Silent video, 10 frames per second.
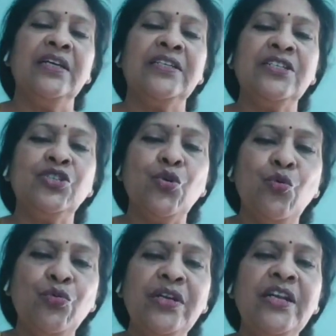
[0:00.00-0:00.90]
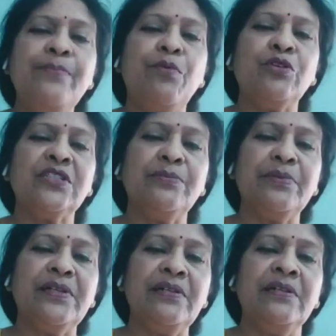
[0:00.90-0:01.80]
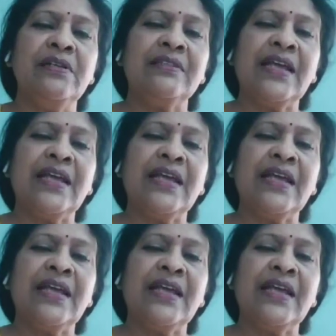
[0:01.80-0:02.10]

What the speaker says: It is only possible